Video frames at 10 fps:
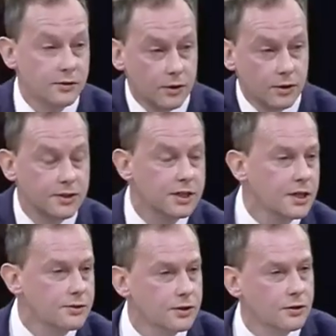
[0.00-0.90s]
and of course it
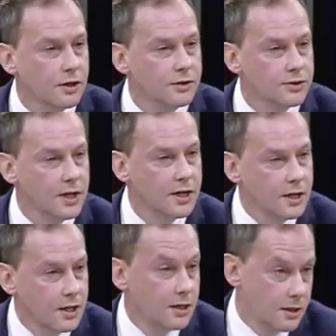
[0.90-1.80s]
cuts across
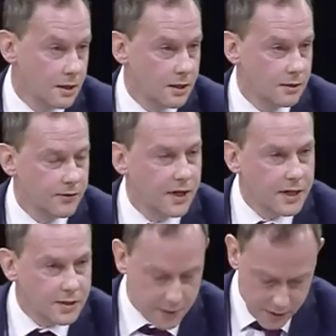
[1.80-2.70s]
the
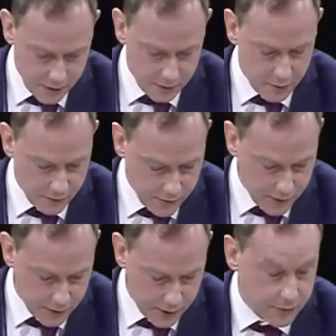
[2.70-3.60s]
Finance Minister's
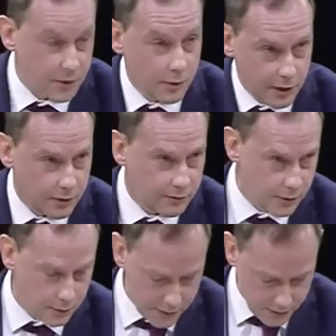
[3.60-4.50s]
portfolio, so I look
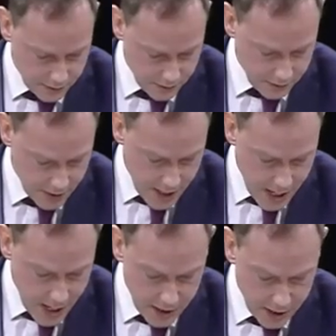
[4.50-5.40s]
forward to
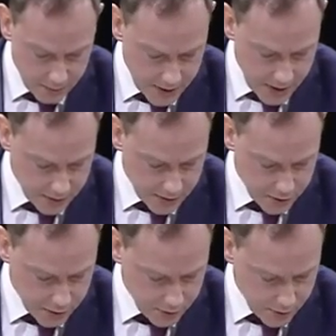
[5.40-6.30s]
an update
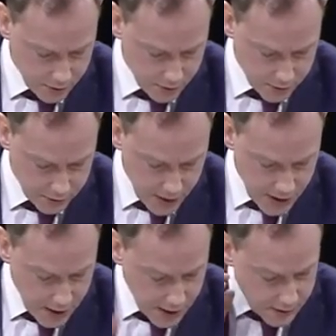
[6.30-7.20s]
in due course.
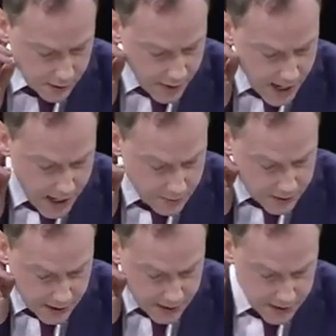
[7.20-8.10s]
So
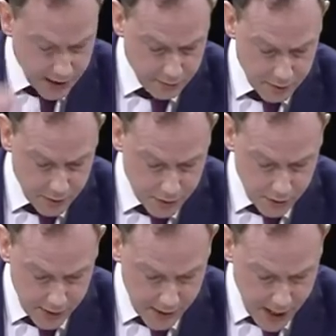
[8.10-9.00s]
perhaps, instead of me
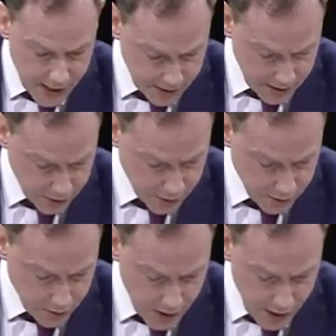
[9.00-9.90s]
pursuing that
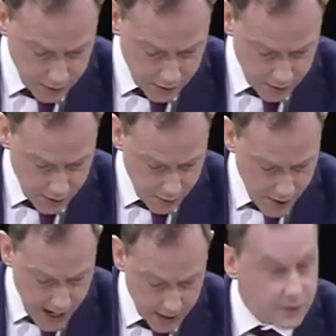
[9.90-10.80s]
issue, I could go
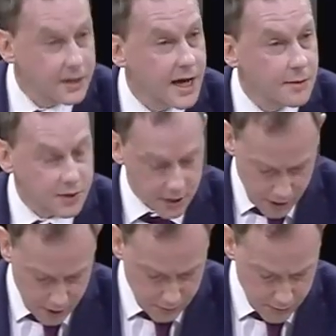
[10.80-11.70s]
back to the empty
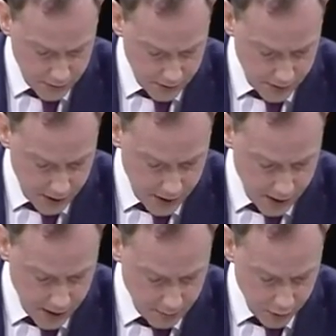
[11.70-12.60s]
homes
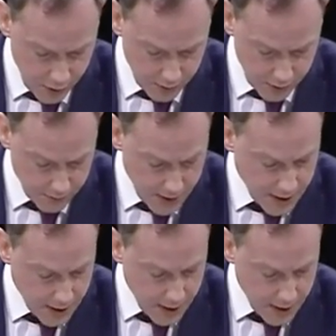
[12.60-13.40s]
problem.